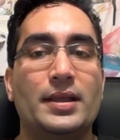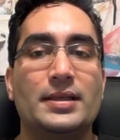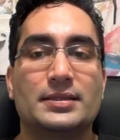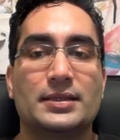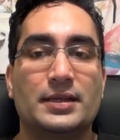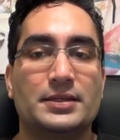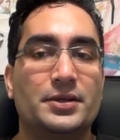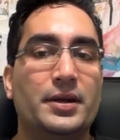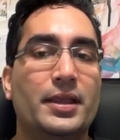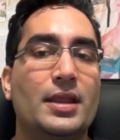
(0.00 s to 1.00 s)
is going to
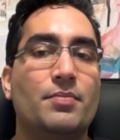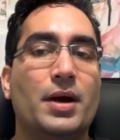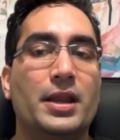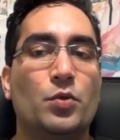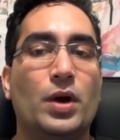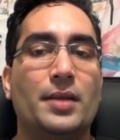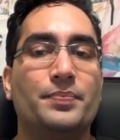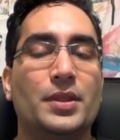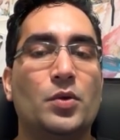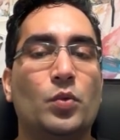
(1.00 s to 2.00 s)
start in body 1.
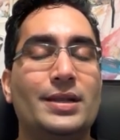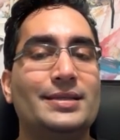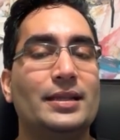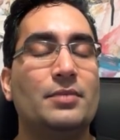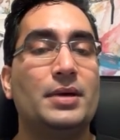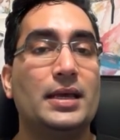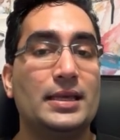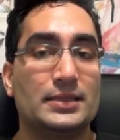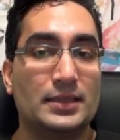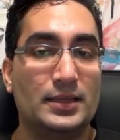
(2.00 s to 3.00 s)
One dilemma
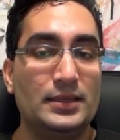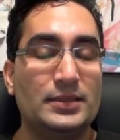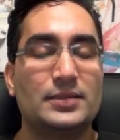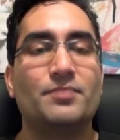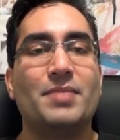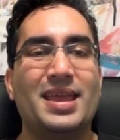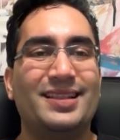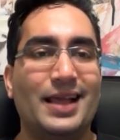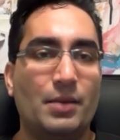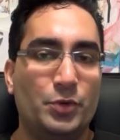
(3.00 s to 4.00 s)
is this,
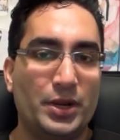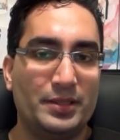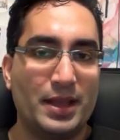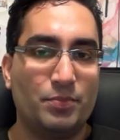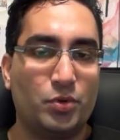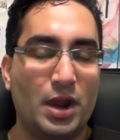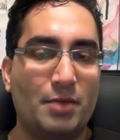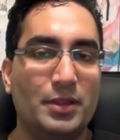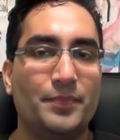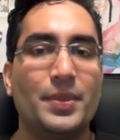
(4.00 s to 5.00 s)
elaborate that
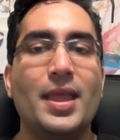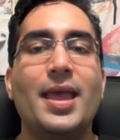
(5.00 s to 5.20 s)
problem.